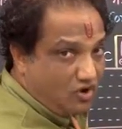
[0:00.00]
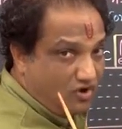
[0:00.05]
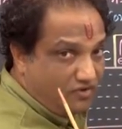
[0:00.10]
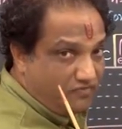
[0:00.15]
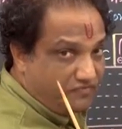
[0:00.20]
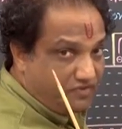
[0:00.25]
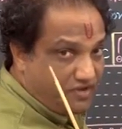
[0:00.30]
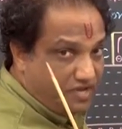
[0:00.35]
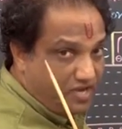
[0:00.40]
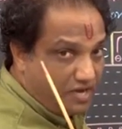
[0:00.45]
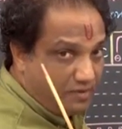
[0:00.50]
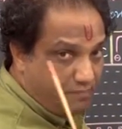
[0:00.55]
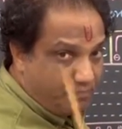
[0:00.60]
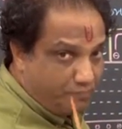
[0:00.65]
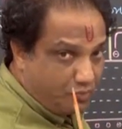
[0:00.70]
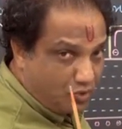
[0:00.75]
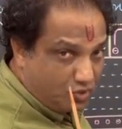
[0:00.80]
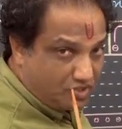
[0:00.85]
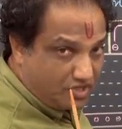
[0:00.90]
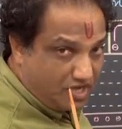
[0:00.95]
of
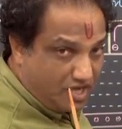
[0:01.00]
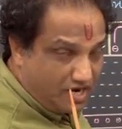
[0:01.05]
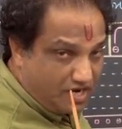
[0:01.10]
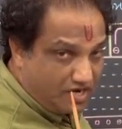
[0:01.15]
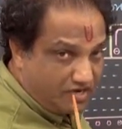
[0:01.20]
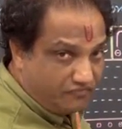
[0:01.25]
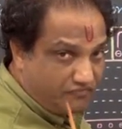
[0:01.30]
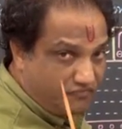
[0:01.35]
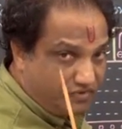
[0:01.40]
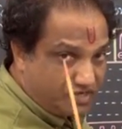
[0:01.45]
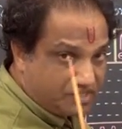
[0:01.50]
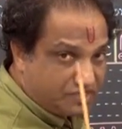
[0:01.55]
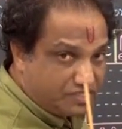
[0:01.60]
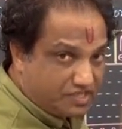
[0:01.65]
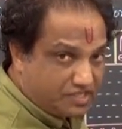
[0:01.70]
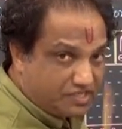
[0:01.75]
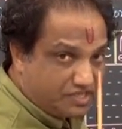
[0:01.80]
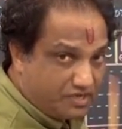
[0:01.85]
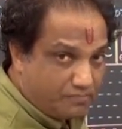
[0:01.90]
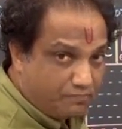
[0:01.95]
input current
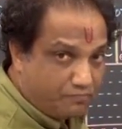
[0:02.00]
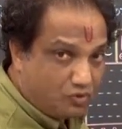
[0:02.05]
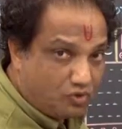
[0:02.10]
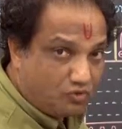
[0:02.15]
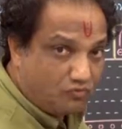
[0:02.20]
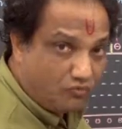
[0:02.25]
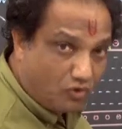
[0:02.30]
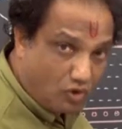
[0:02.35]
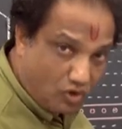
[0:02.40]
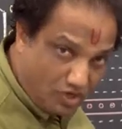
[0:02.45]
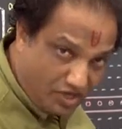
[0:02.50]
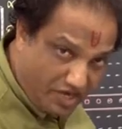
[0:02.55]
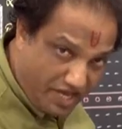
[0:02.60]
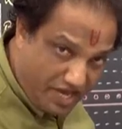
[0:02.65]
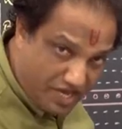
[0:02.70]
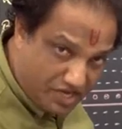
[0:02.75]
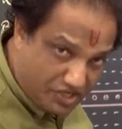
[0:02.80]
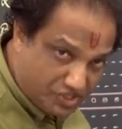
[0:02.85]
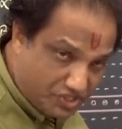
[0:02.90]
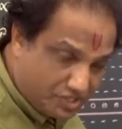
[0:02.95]
versus input
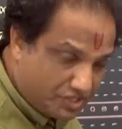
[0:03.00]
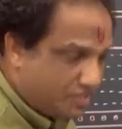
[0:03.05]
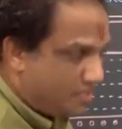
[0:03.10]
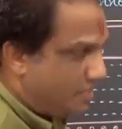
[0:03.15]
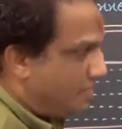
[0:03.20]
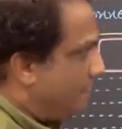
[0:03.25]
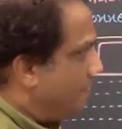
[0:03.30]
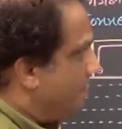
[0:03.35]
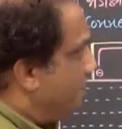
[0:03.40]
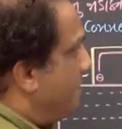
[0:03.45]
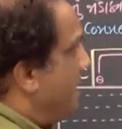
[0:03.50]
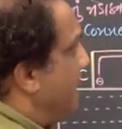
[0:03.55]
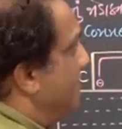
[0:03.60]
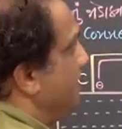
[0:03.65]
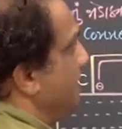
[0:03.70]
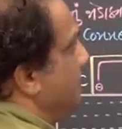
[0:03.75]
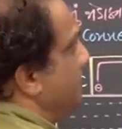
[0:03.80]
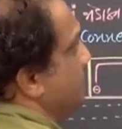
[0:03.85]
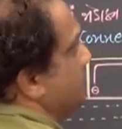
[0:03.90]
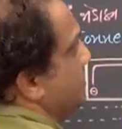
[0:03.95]
voltage.
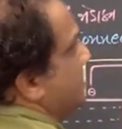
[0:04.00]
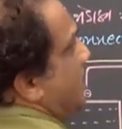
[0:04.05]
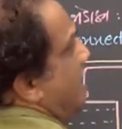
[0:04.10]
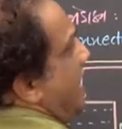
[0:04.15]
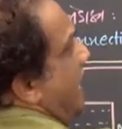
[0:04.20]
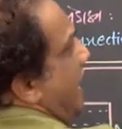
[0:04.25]
That is